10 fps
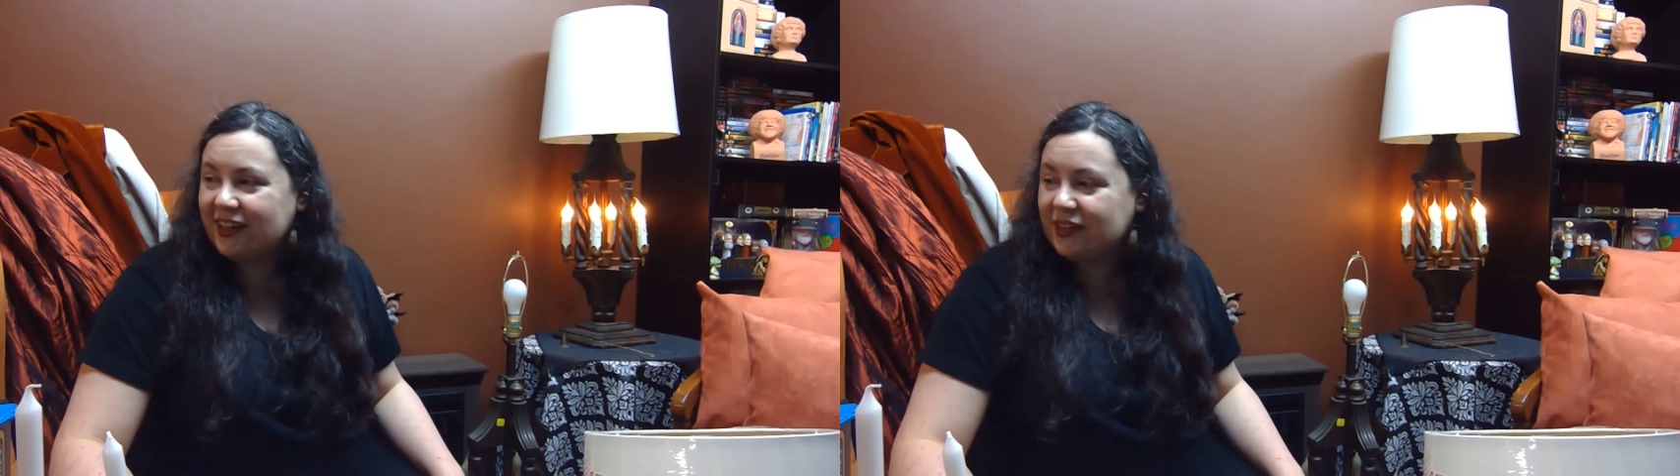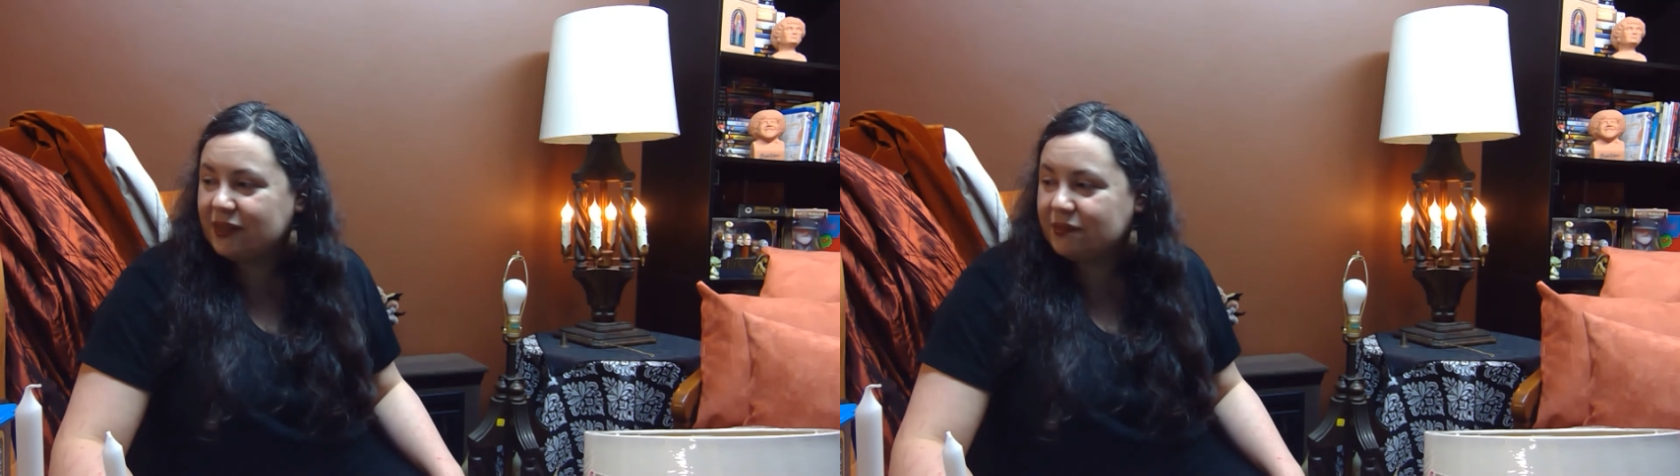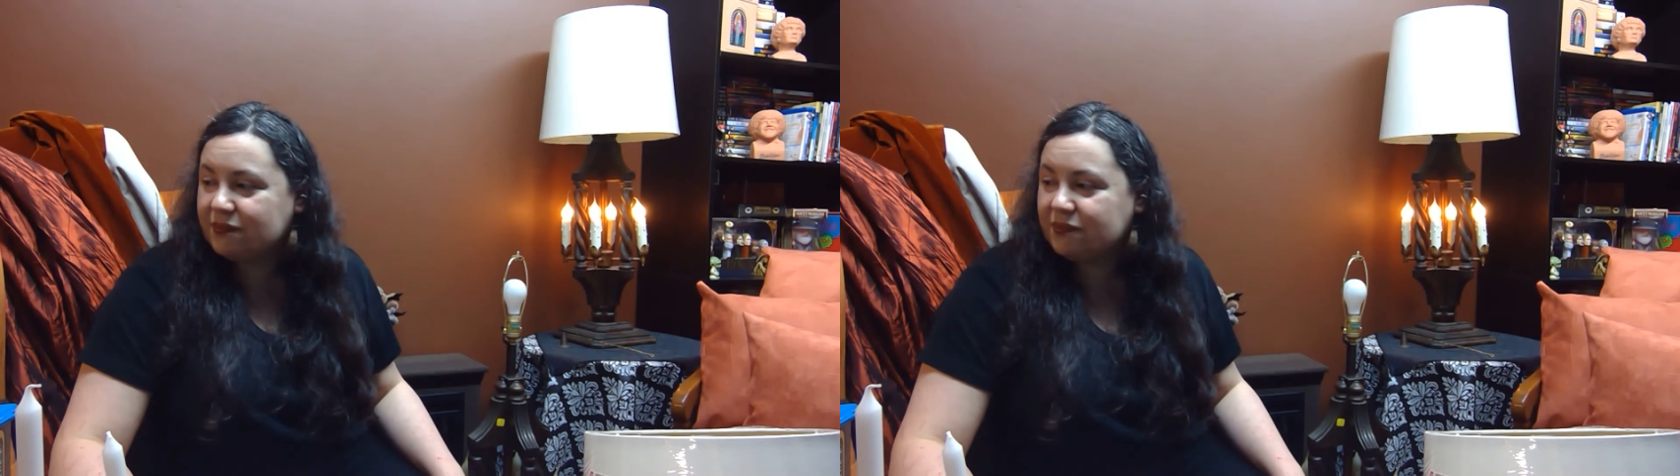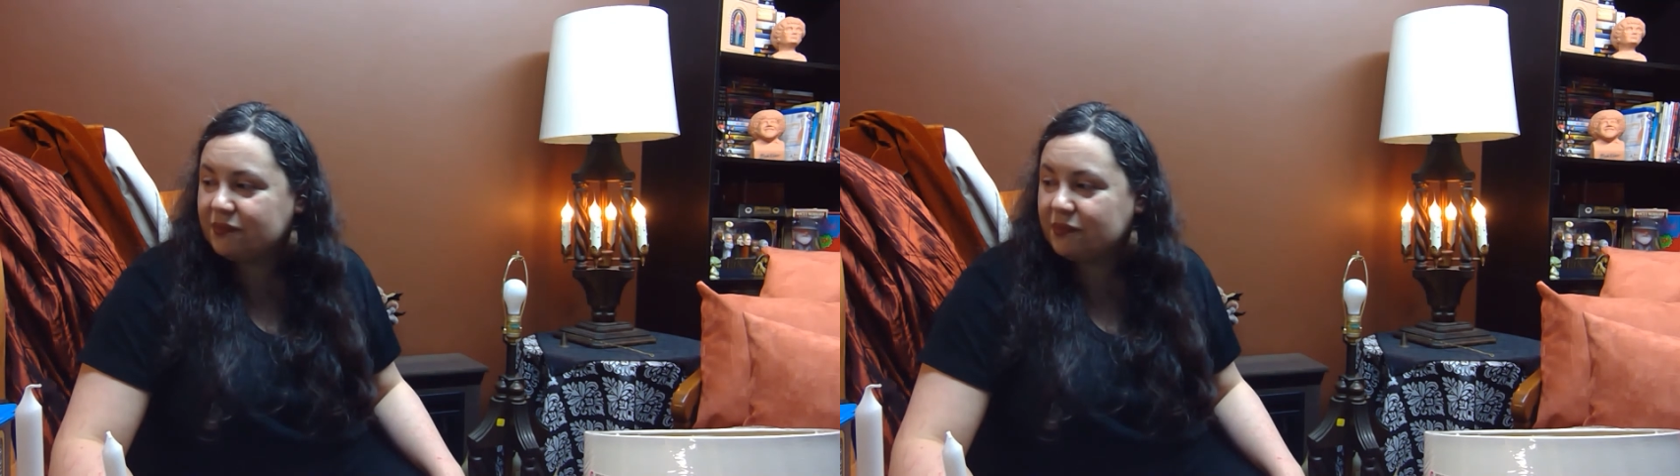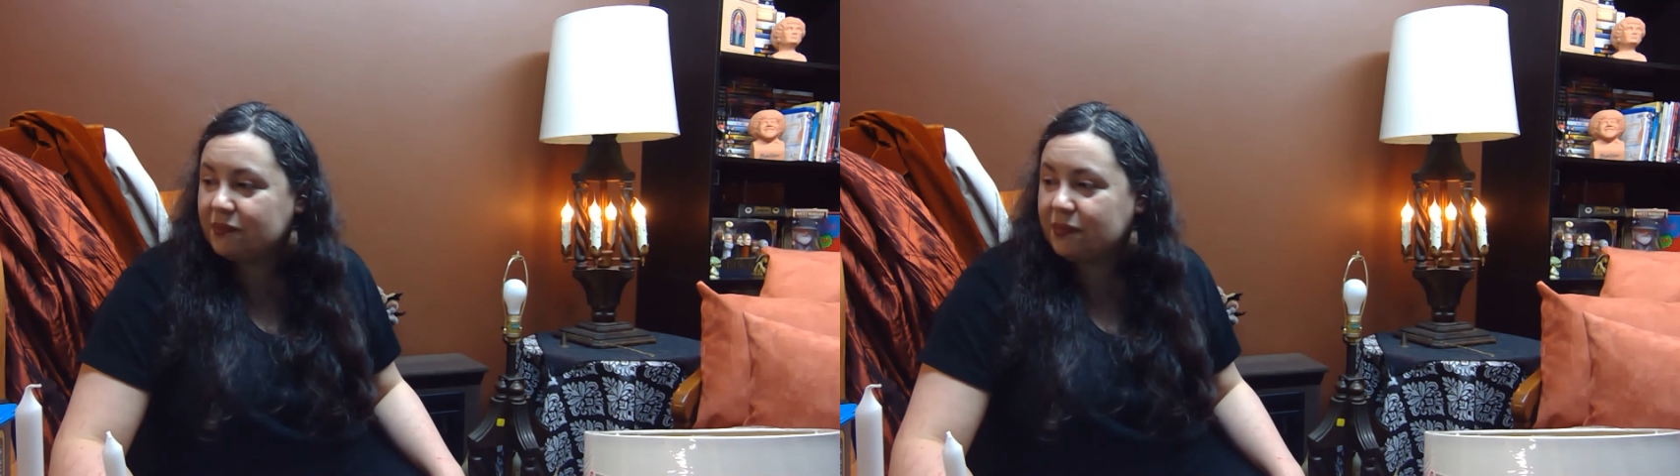
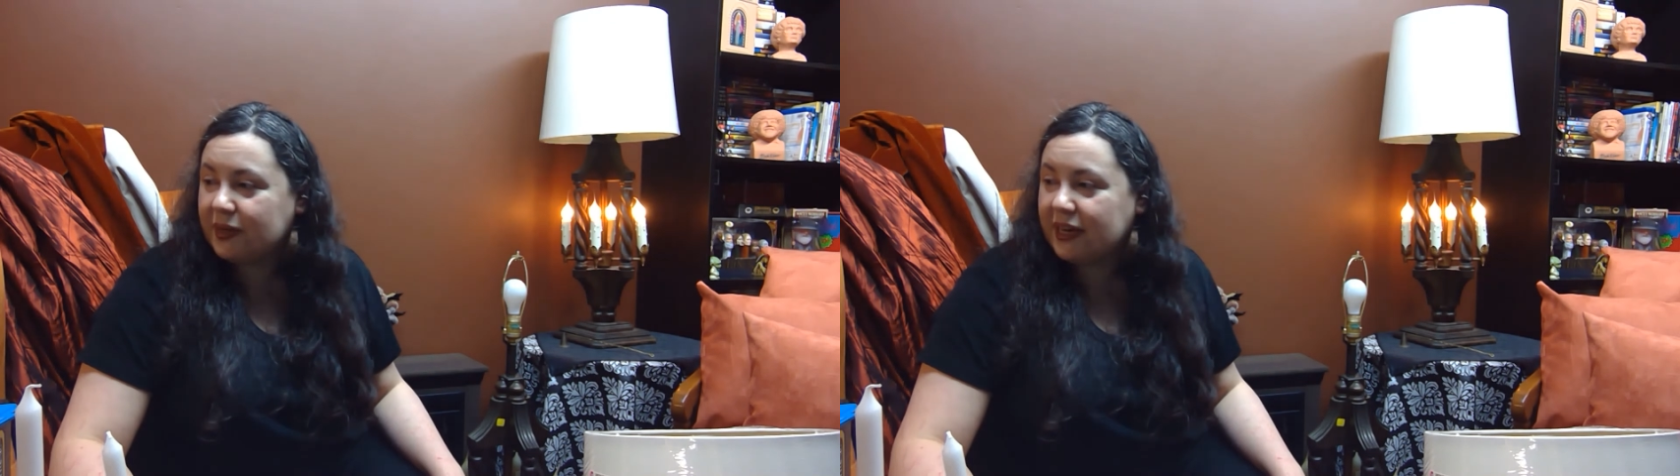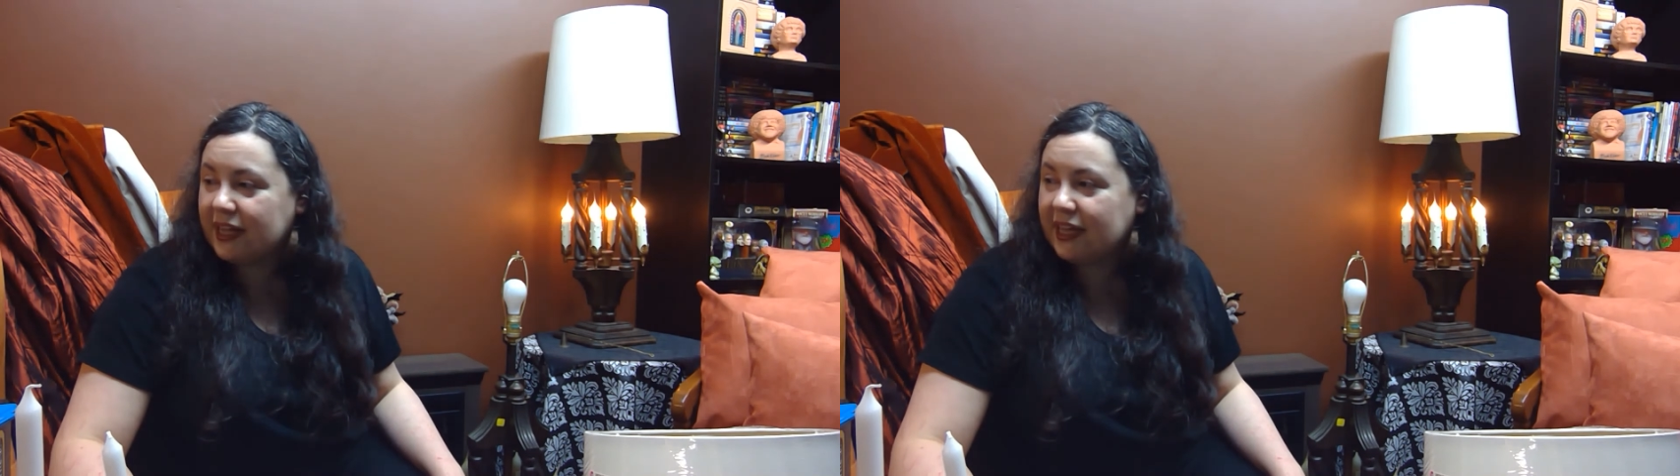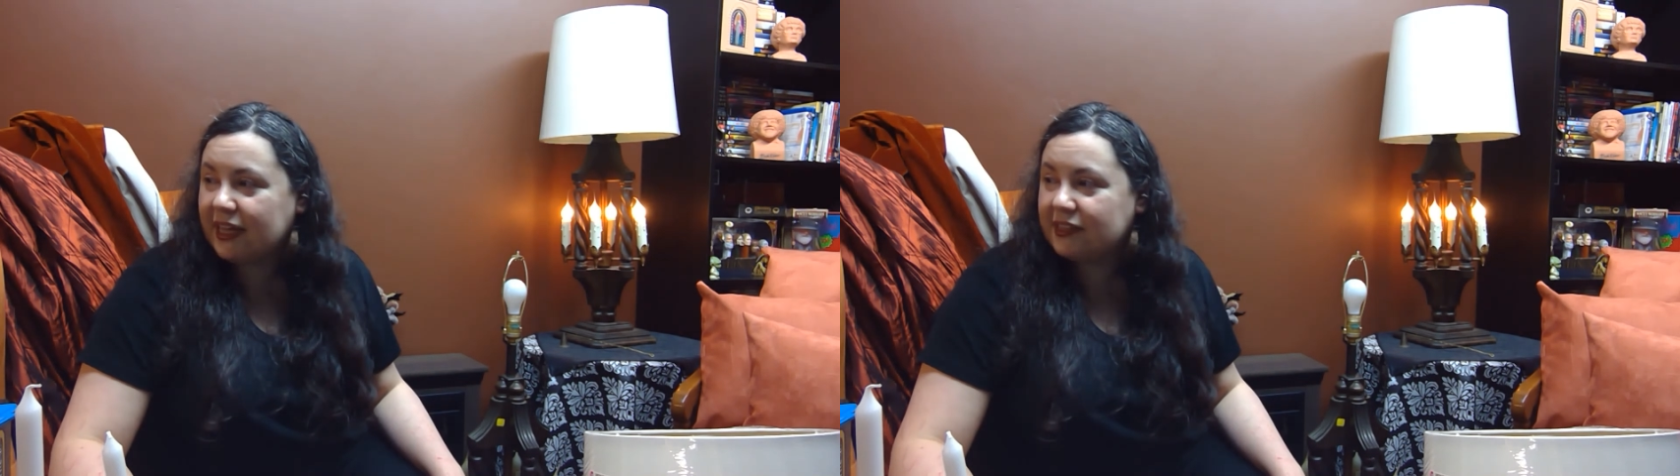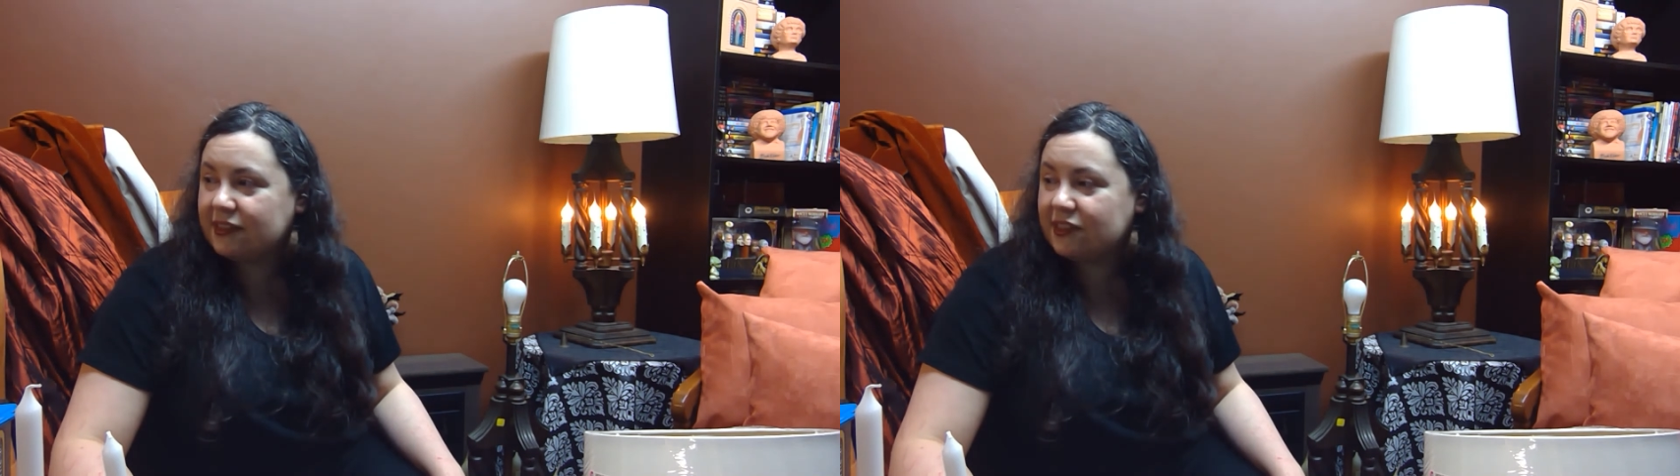But I can't